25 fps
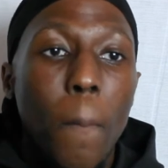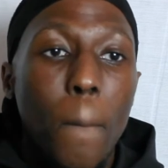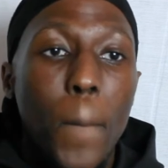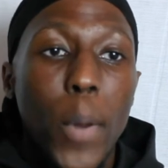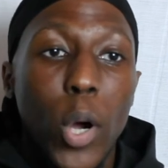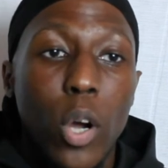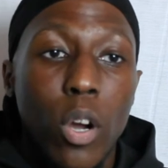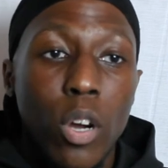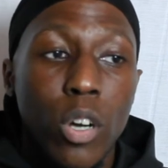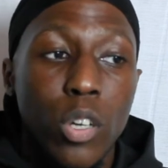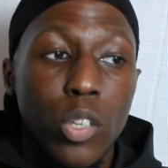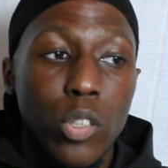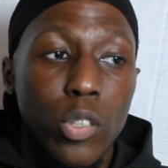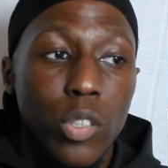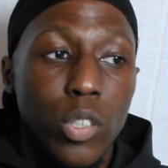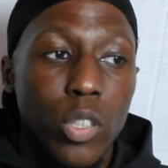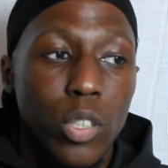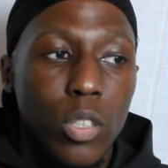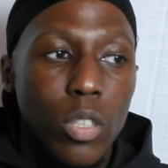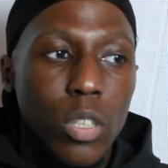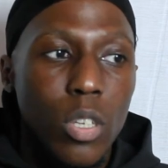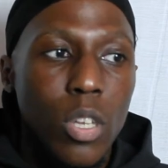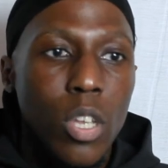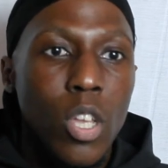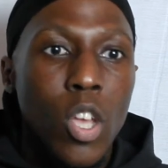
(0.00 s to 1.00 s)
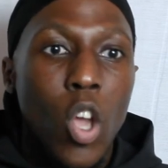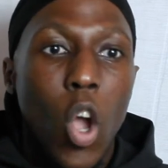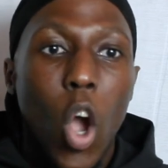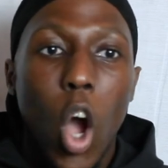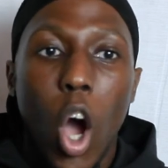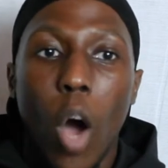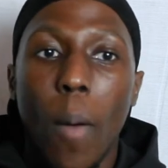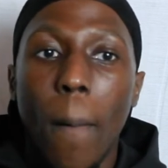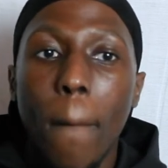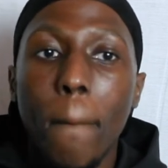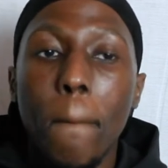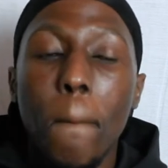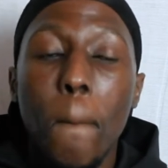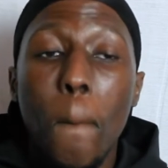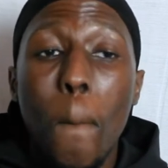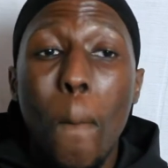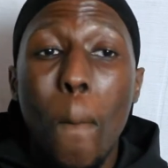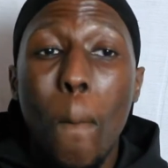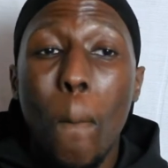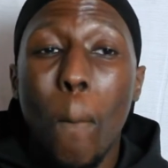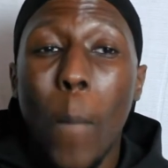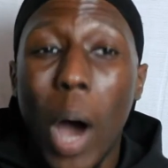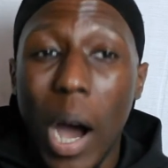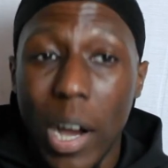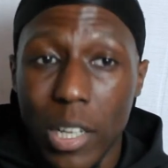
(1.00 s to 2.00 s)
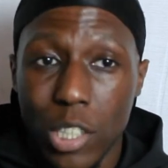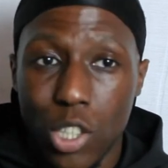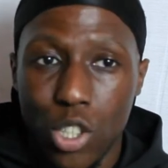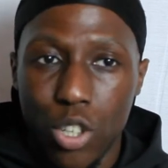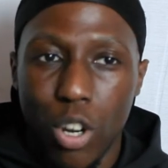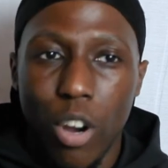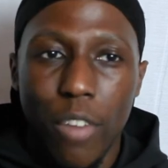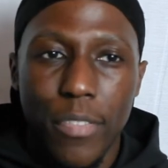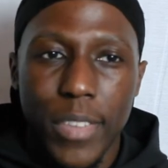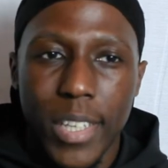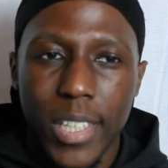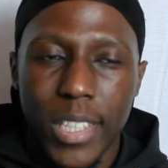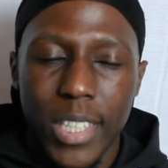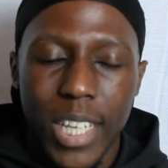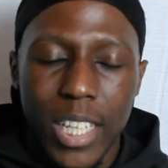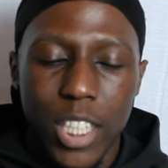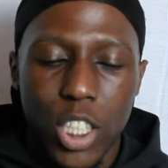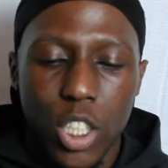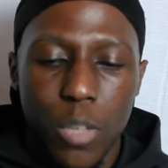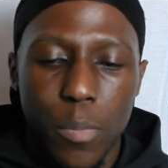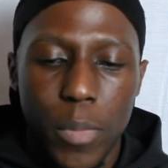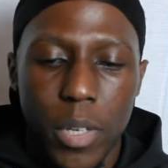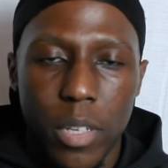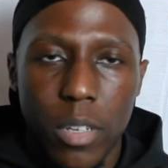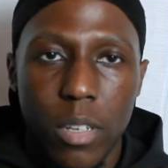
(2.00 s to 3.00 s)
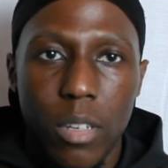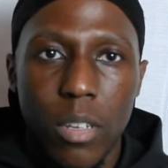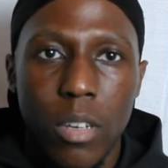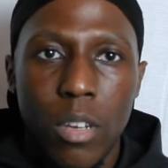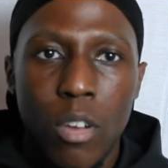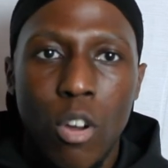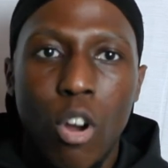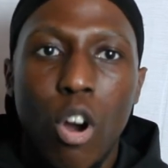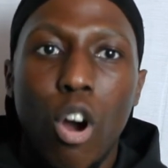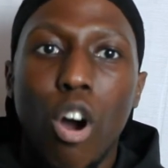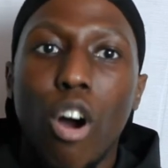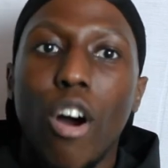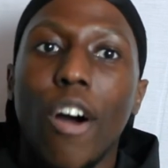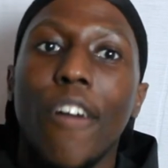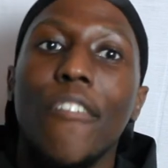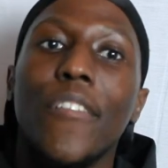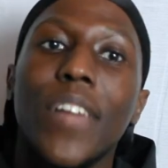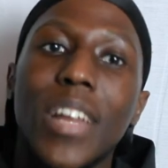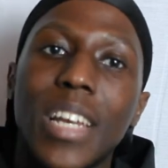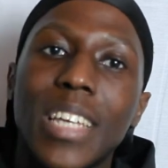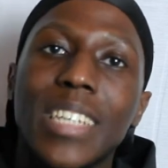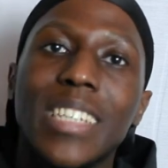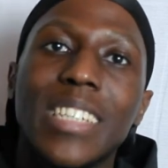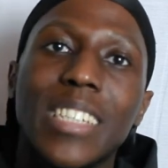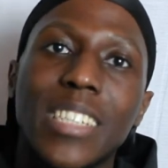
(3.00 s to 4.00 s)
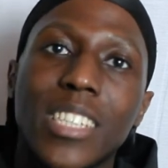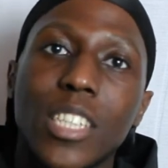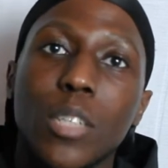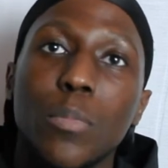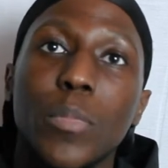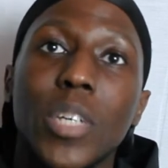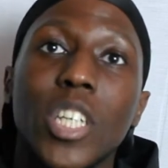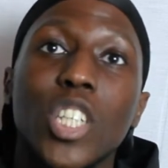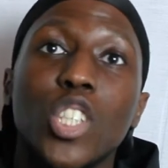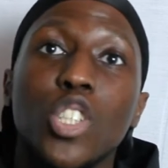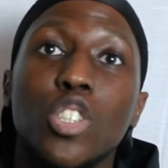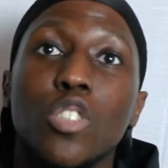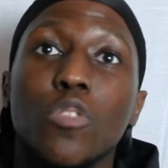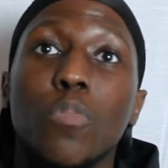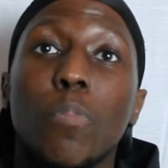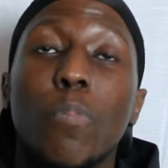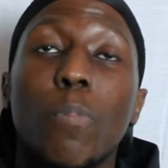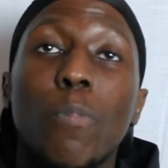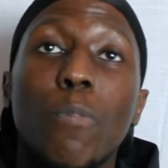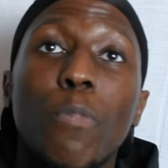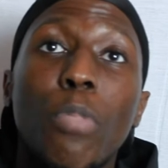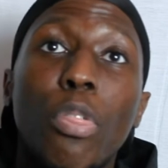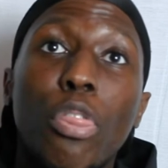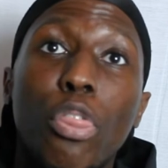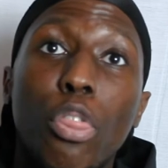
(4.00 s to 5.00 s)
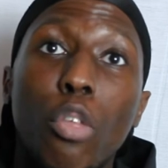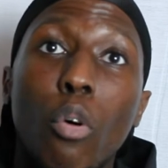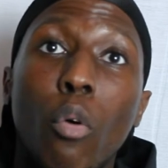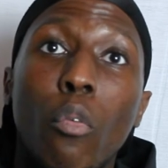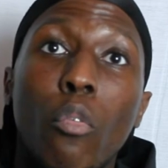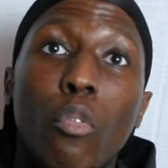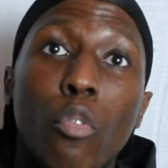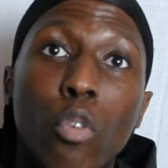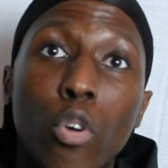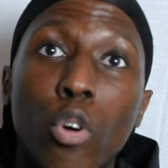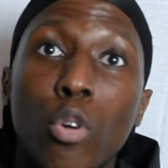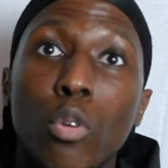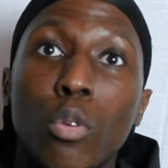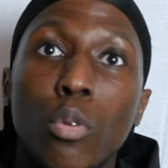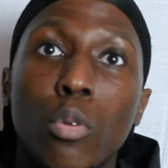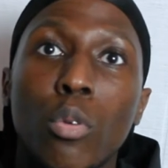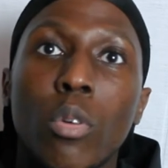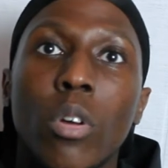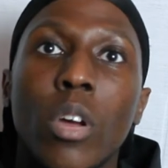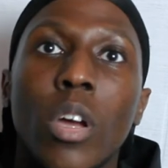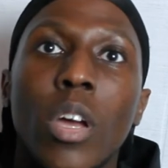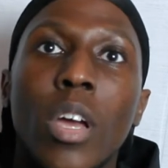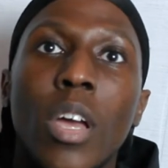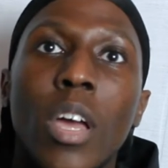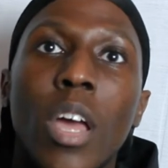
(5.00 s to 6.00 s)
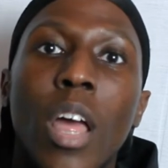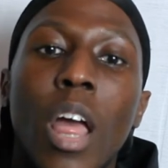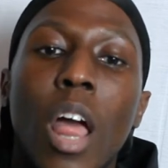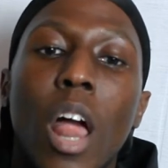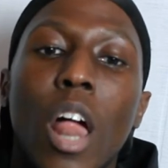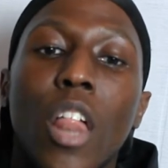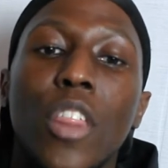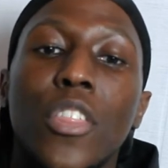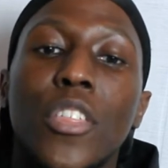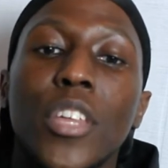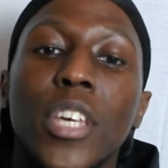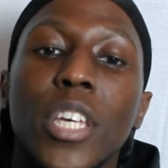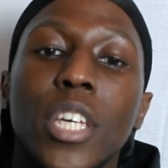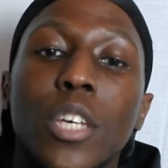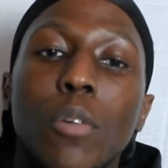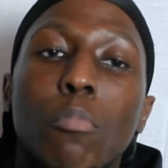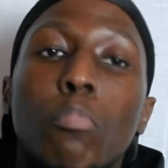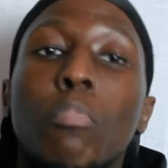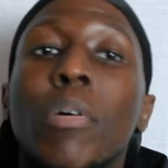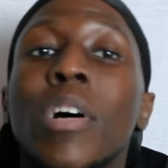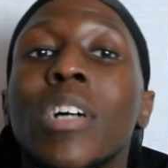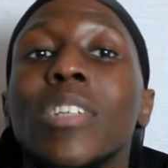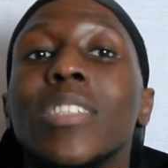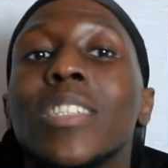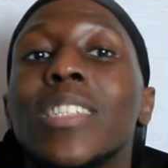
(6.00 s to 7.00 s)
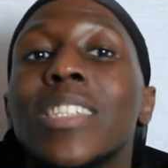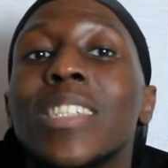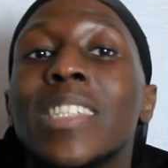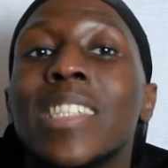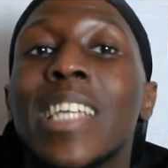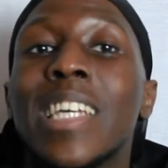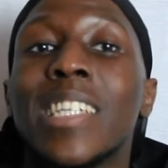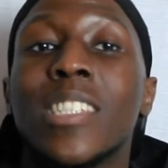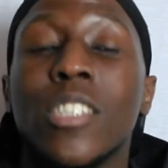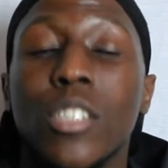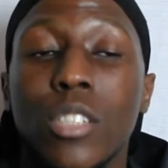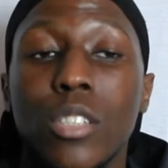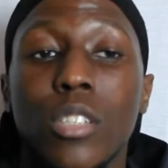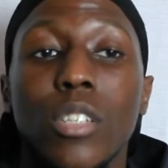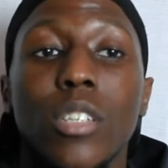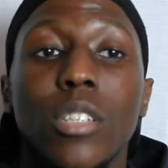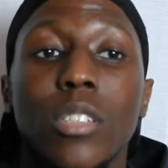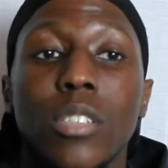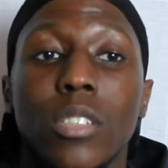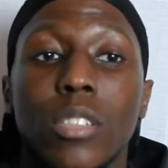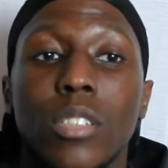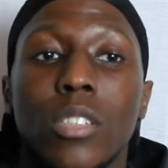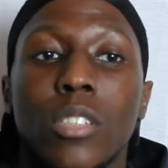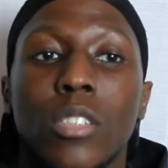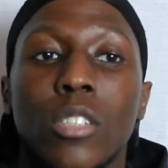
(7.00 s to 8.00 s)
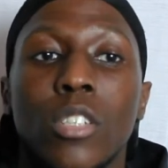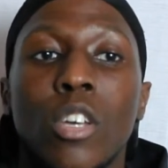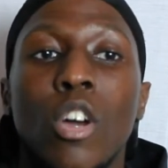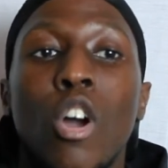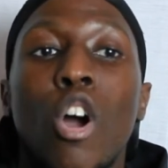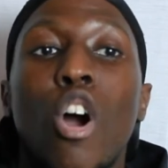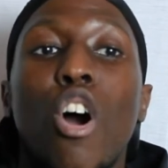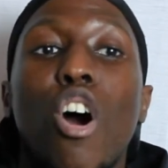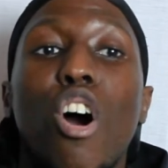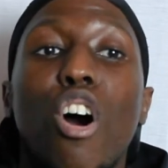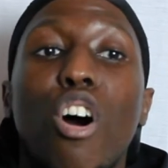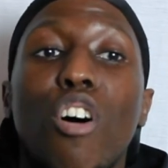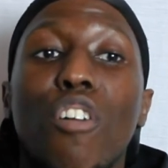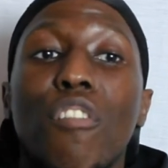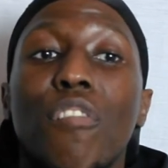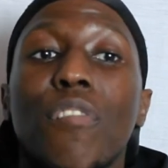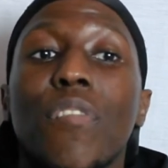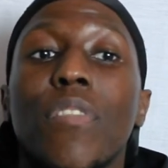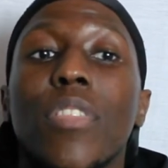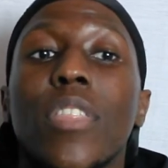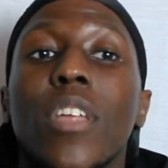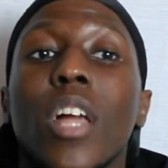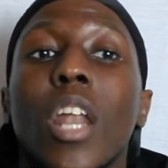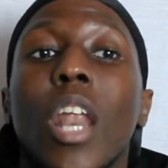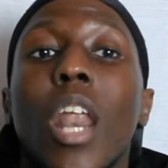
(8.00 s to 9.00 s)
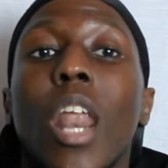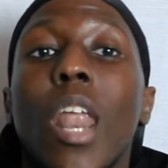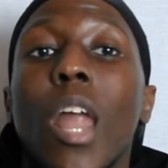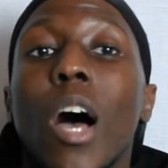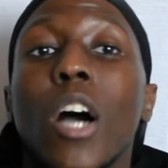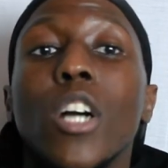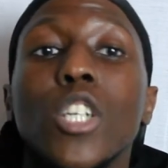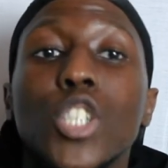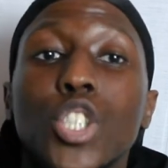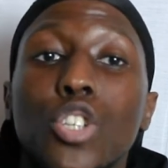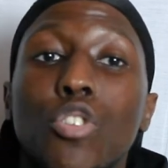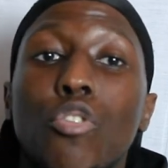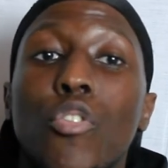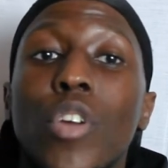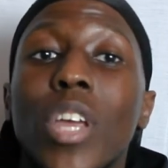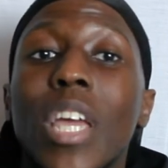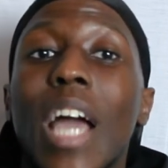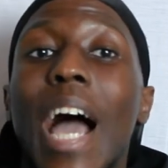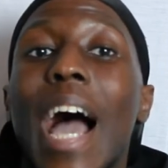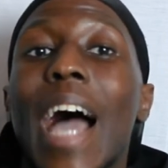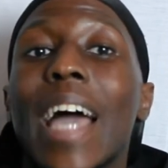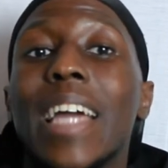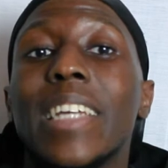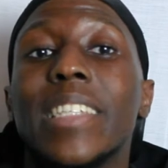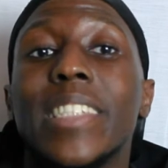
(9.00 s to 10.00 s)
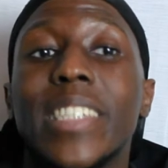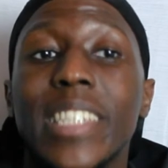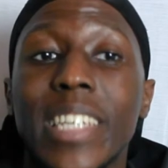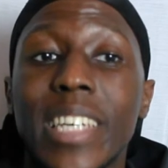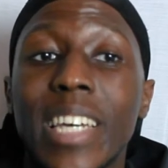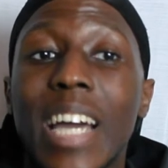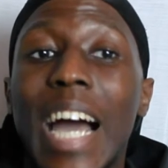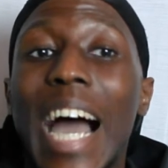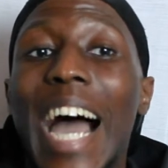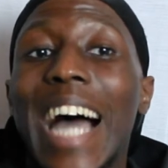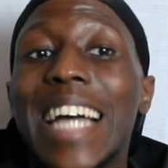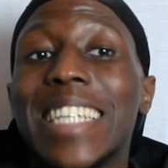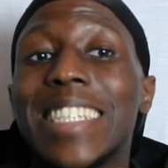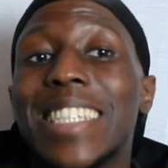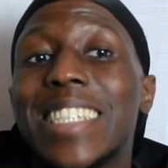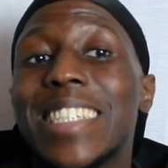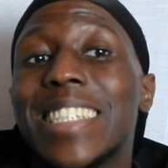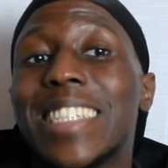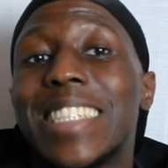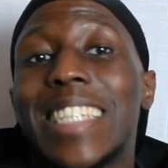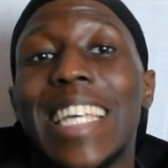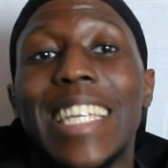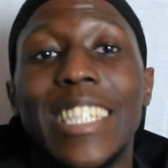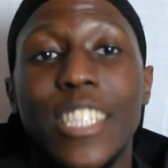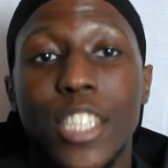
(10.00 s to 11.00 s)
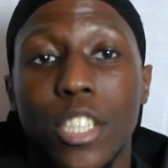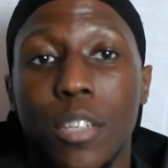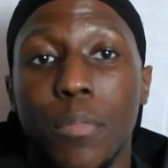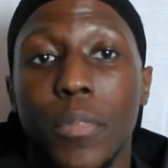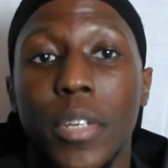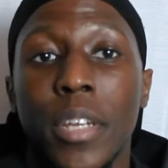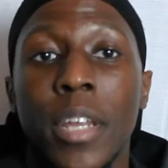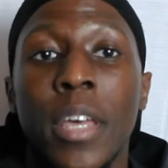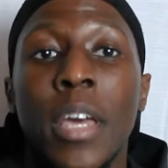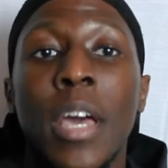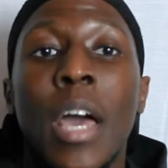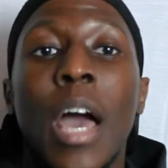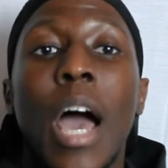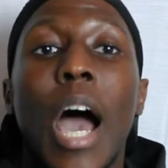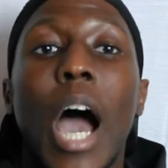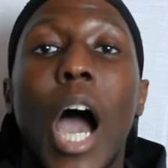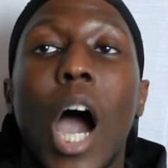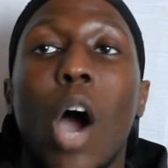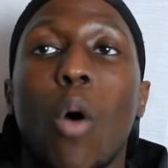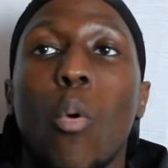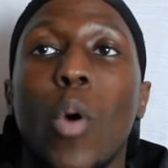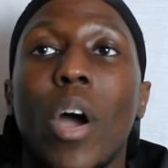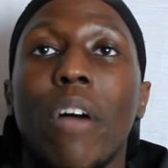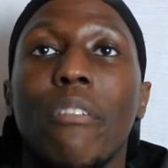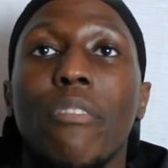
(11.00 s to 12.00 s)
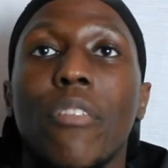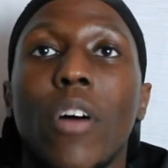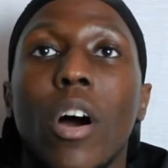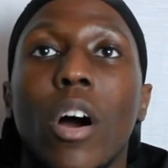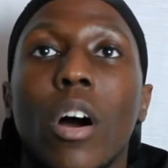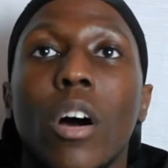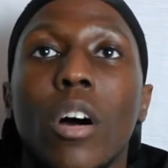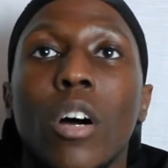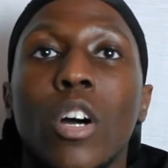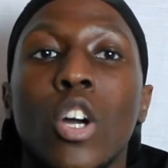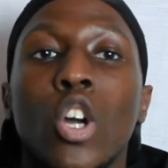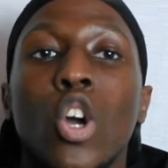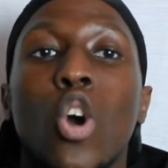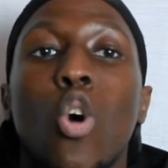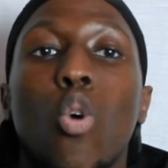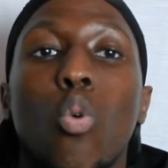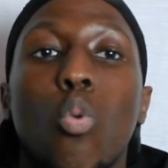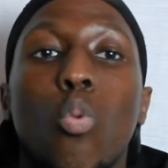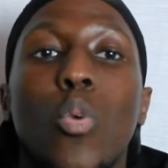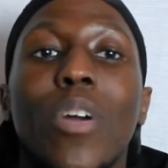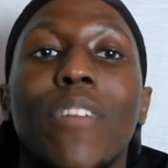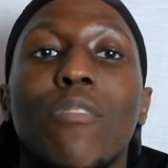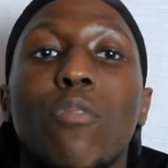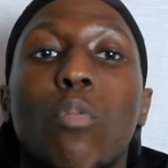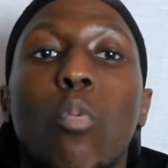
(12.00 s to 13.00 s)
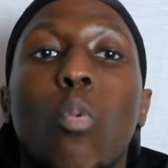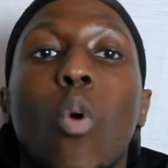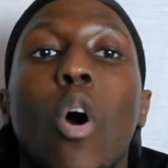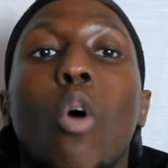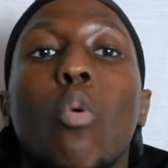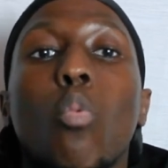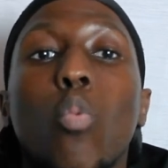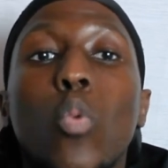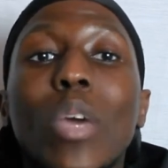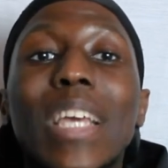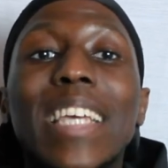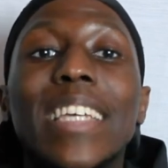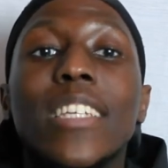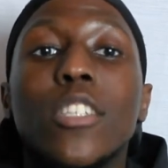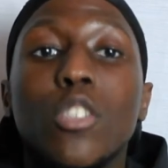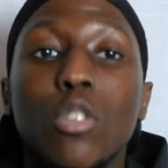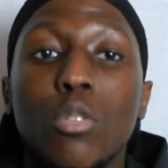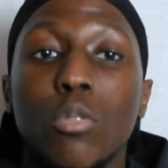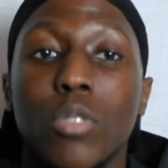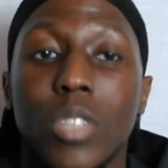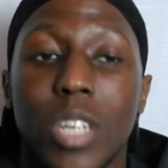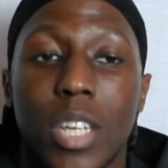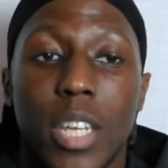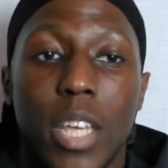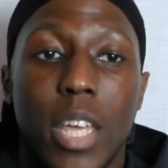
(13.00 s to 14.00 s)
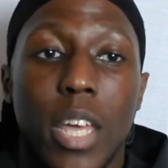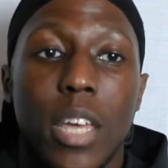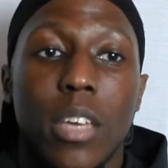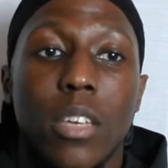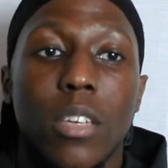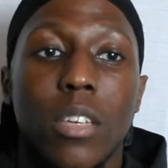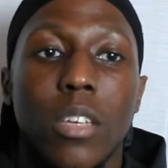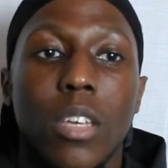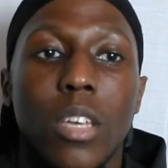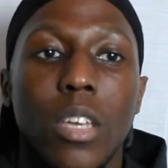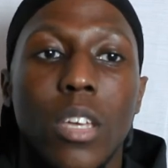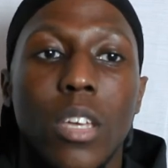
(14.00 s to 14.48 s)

because uh, much of the sentiment of elitism is through the persistence of the luxury idea and sentiment. However, with what we do today,